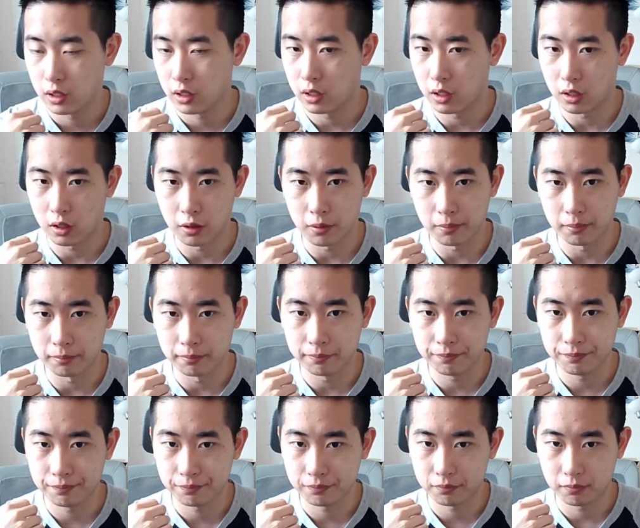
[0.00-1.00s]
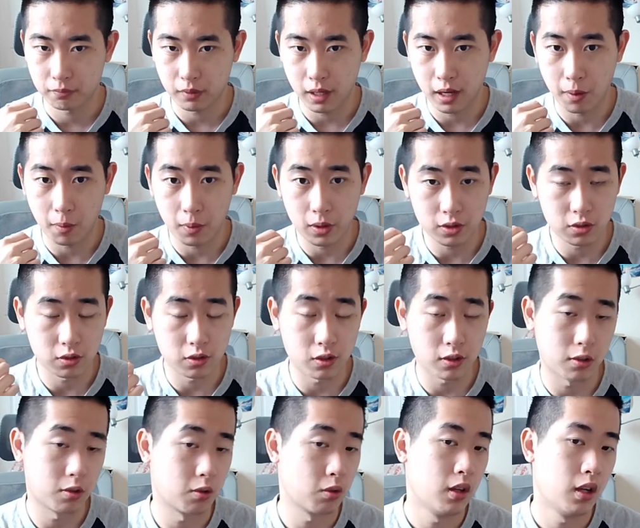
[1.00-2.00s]
I want to
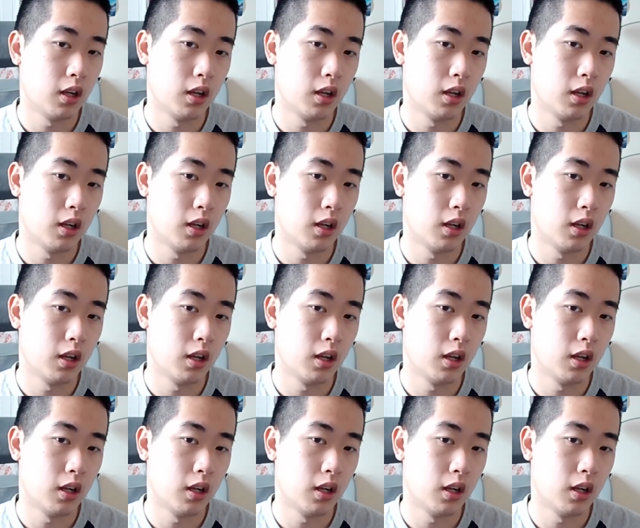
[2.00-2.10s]
know